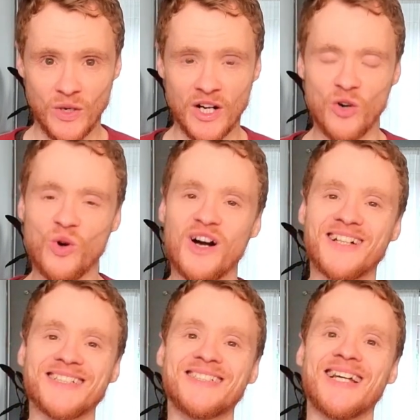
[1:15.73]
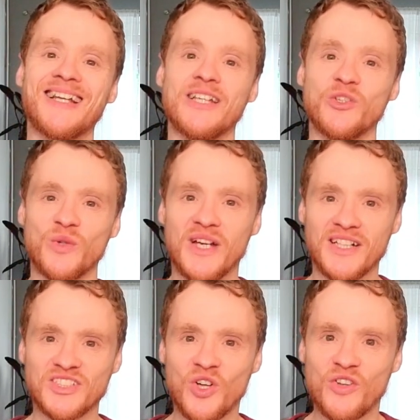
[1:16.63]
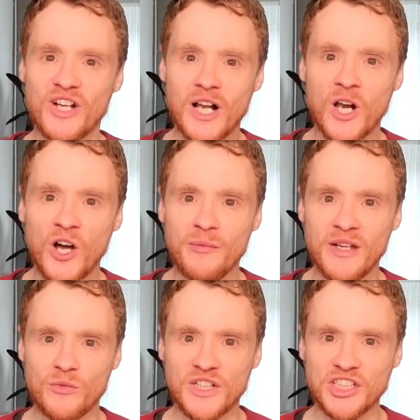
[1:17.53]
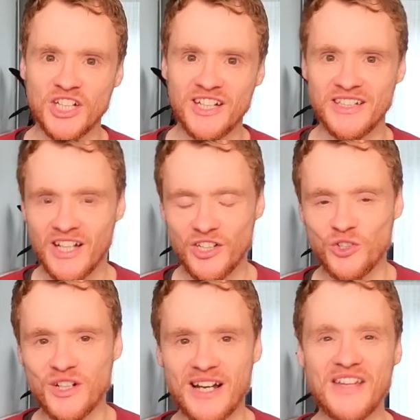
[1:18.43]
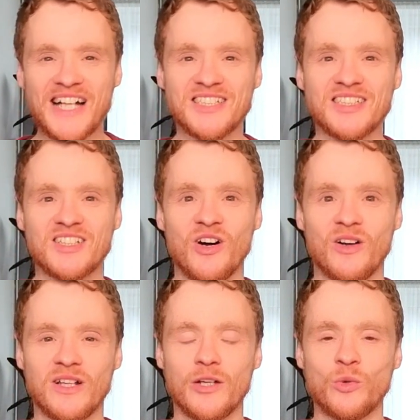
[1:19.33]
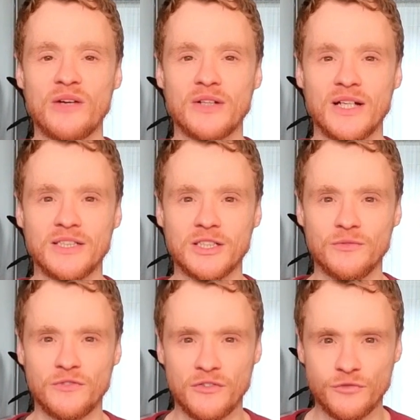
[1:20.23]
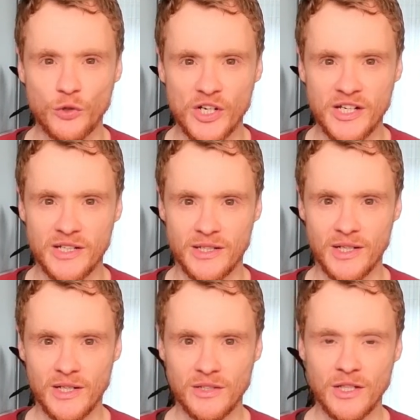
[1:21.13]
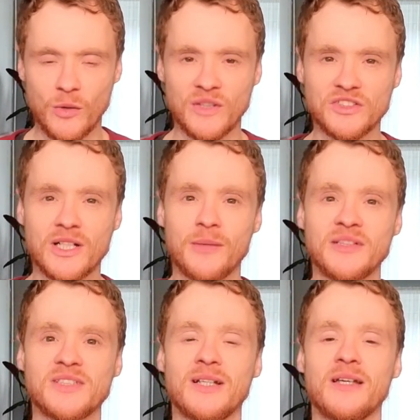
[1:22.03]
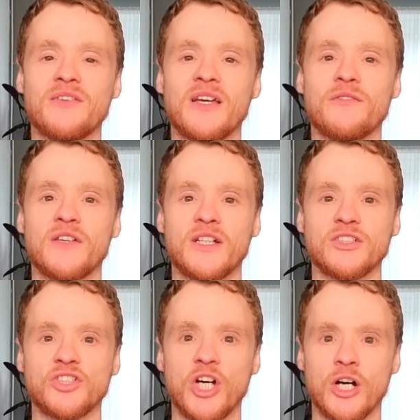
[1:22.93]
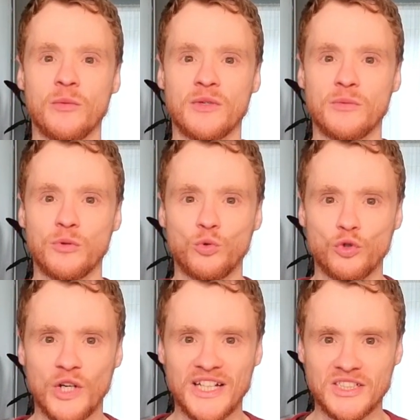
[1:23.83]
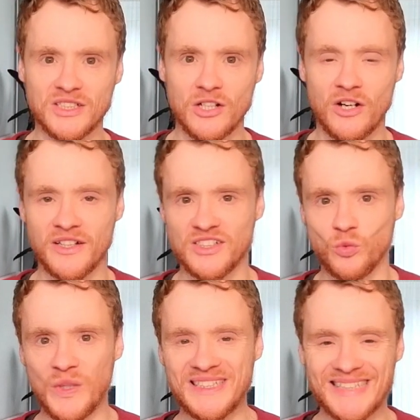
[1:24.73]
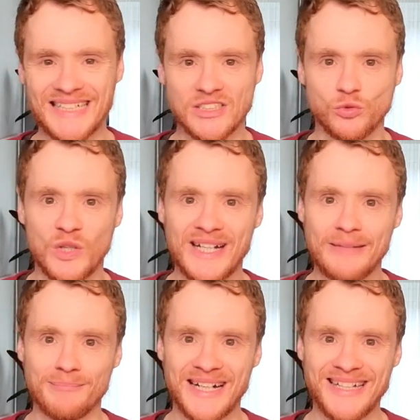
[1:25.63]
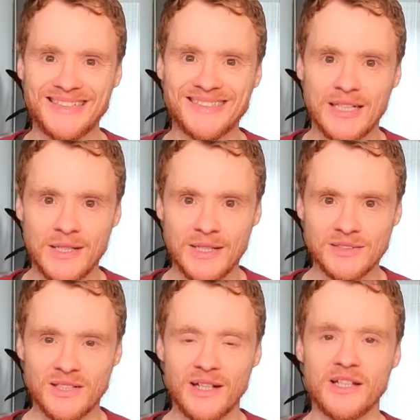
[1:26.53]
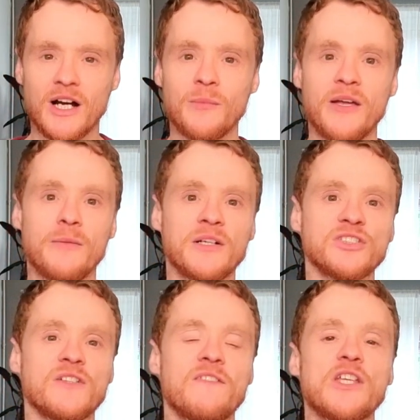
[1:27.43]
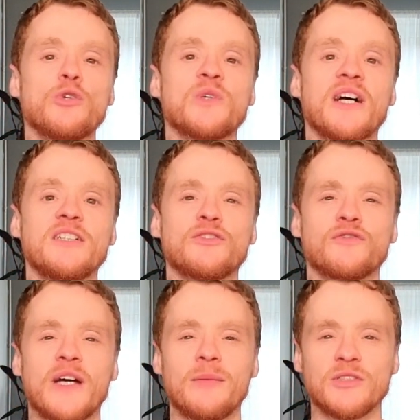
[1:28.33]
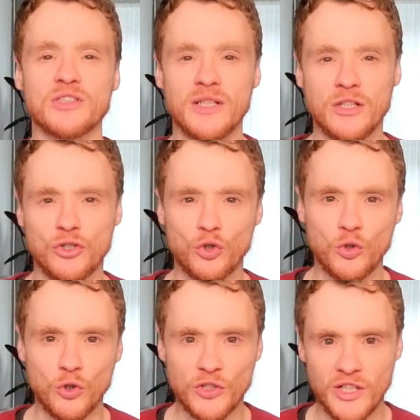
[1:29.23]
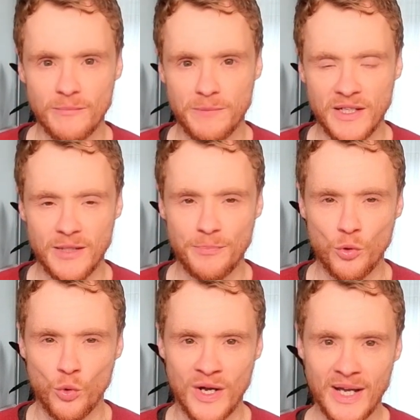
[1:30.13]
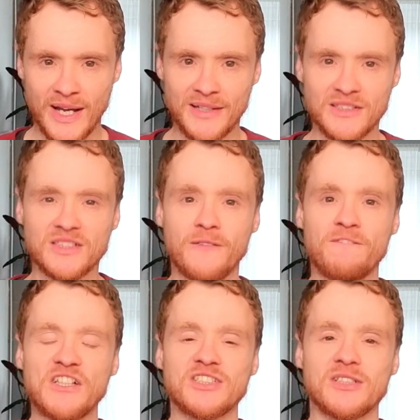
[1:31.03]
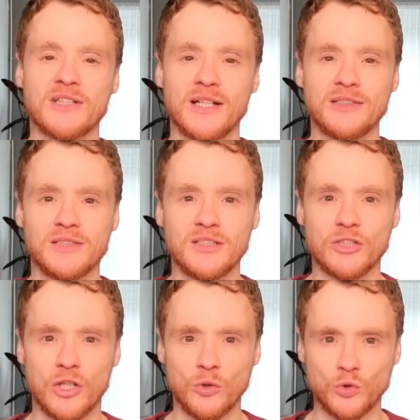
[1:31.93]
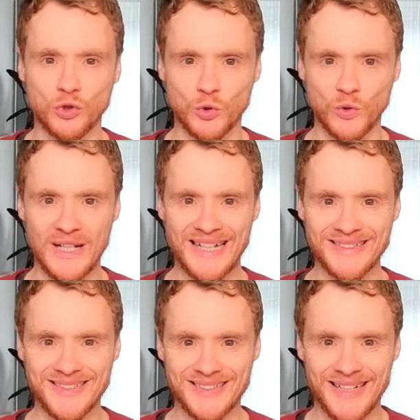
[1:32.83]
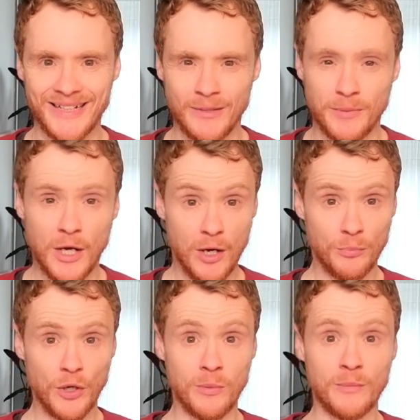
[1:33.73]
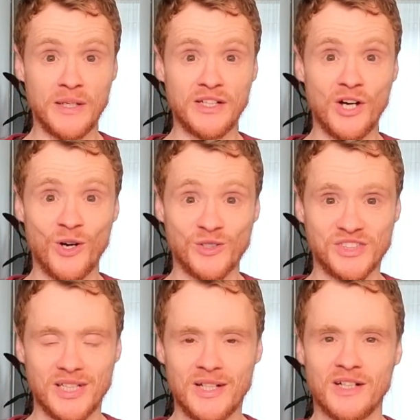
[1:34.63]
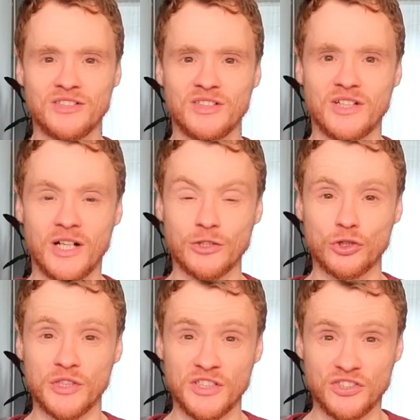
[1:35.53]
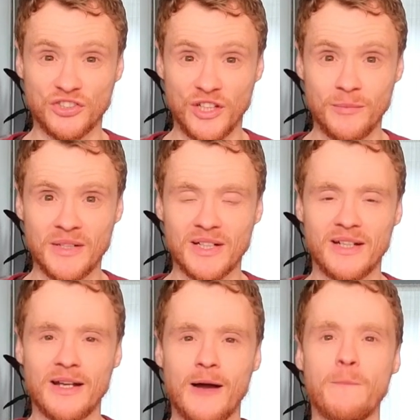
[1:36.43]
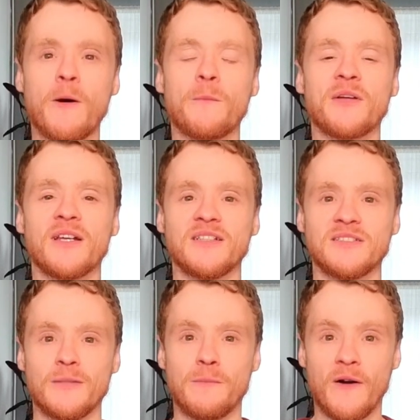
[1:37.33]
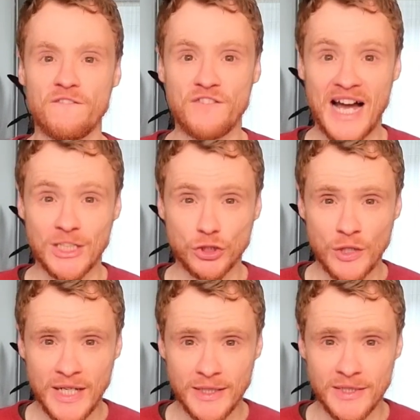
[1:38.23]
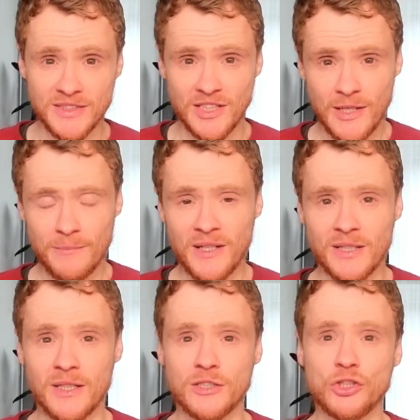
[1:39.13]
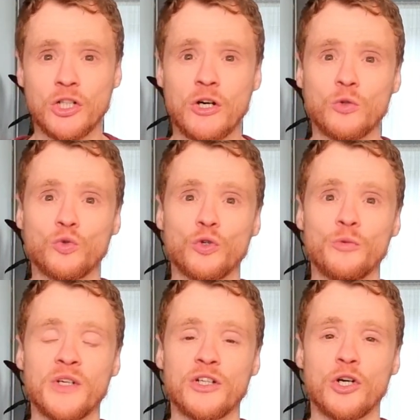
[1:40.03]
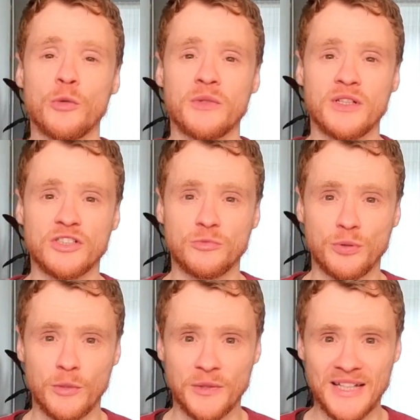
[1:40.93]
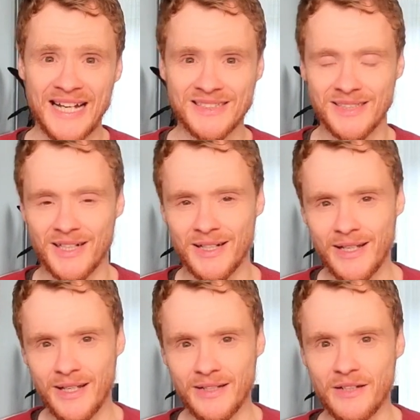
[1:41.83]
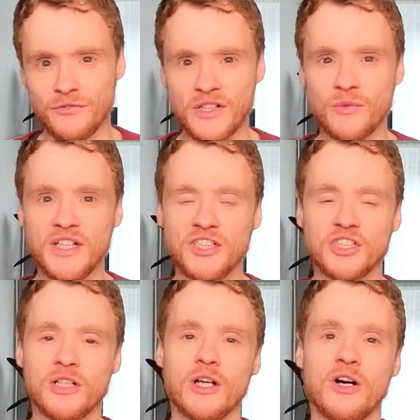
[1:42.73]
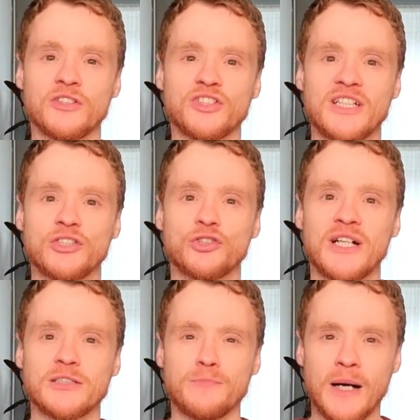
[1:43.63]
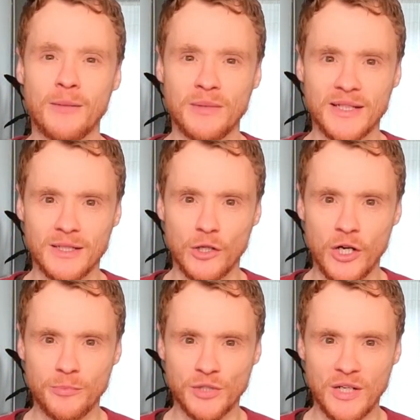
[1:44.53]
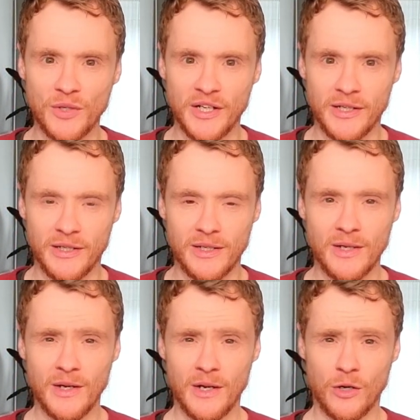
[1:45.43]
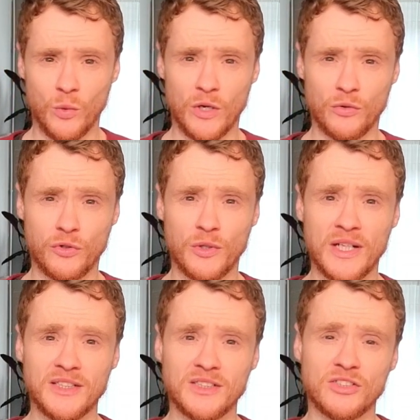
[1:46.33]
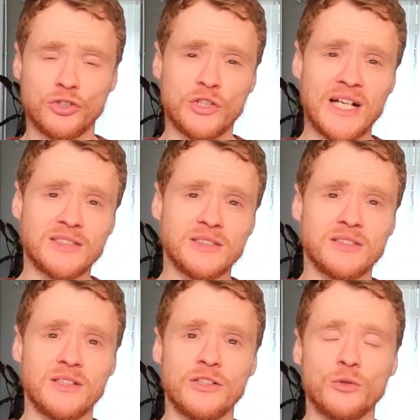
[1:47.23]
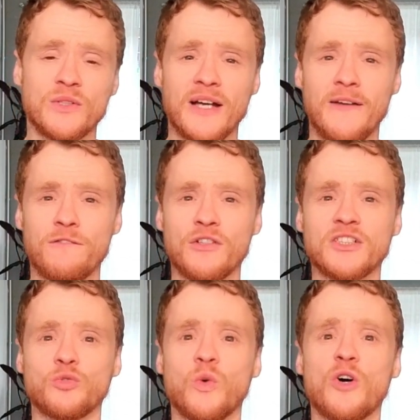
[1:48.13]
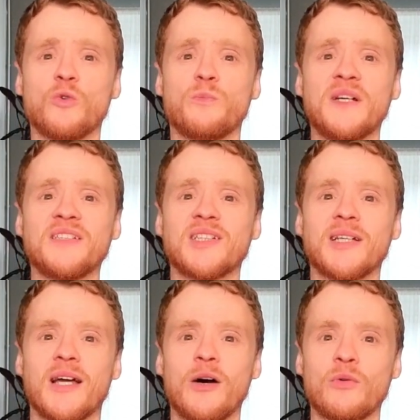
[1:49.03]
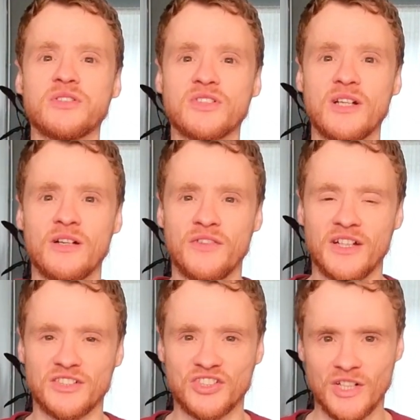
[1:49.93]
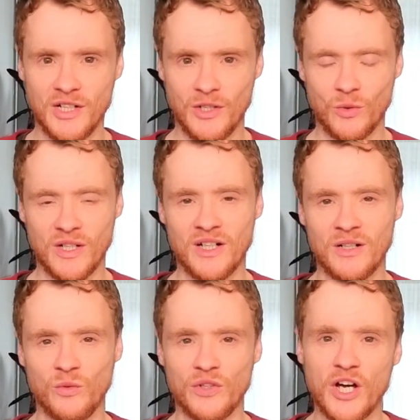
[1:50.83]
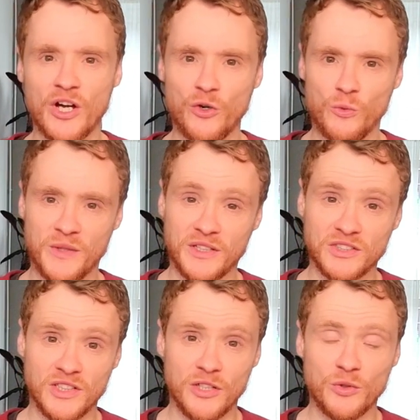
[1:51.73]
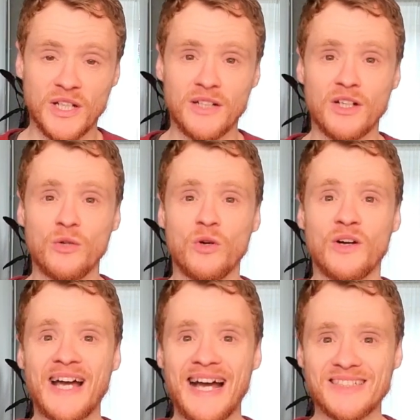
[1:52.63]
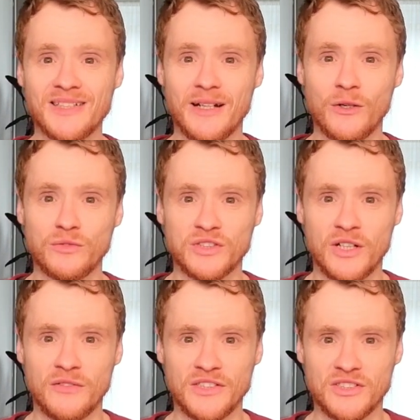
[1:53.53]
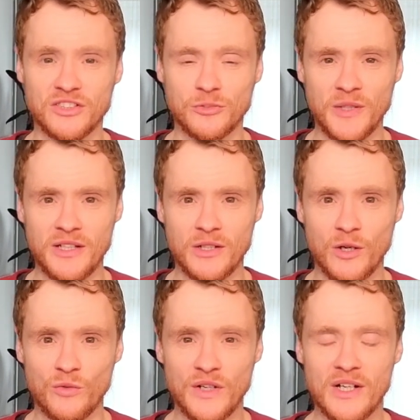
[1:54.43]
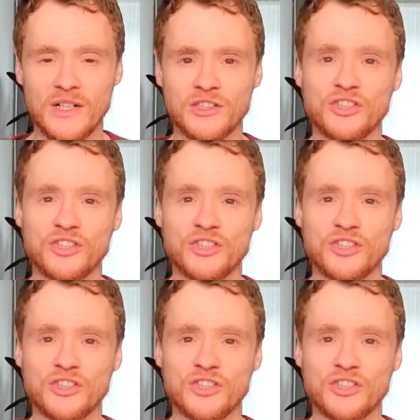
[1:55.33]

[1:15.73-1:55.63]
Well, I can tell you, it's not the climate, Rishi. You can have that startling revelation for free. No one's coming to live here for the interminable grey skies, wind and rain, mate. Do they come here because of the UK's famously good-looking people and its sophisticated cultural landscape? Probably not, as the country is seemingly now populated by fat trannies peddling child-grooming communist propaganda in every regional arts centre and public library. A wealth creators attracted to the UK for its world-beating health service. Well, no, because the UK no longer has a health service to speak of.